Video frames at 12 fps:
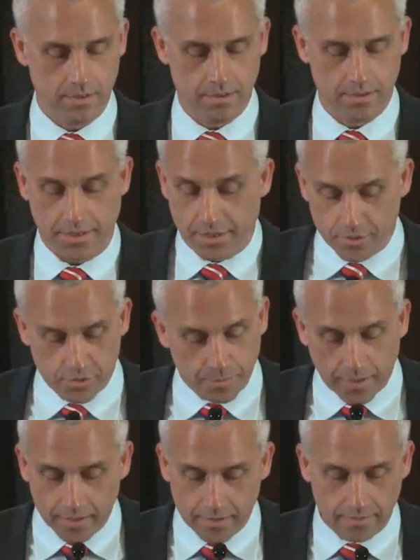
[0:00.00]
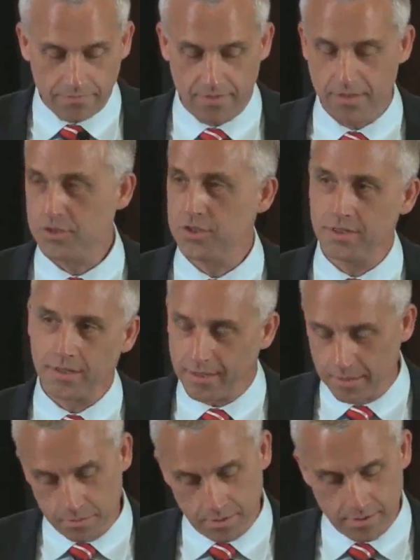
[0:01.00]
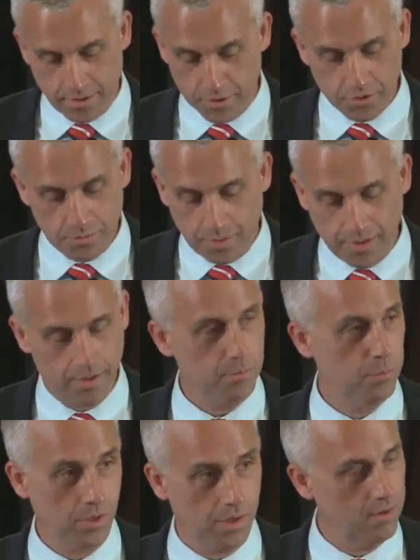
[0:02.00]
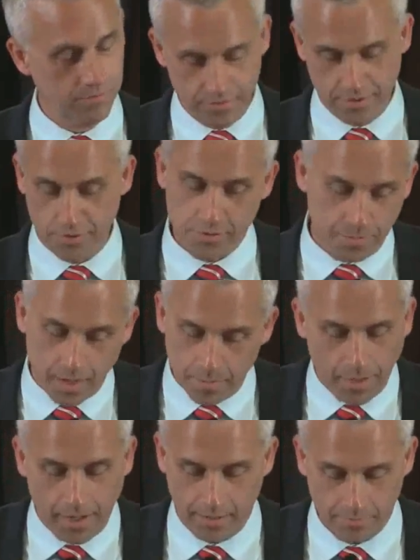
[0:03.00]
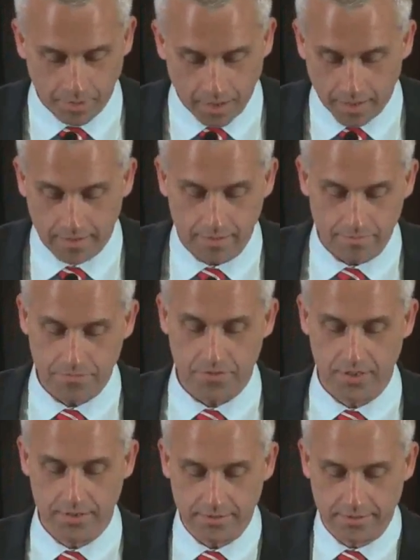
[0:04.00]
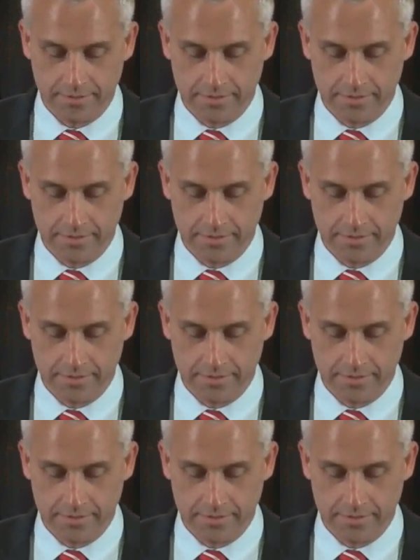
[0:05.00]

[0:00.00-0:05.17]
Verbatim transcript: And here's my definition again. Here's my bluff. Here's my bottom line up front.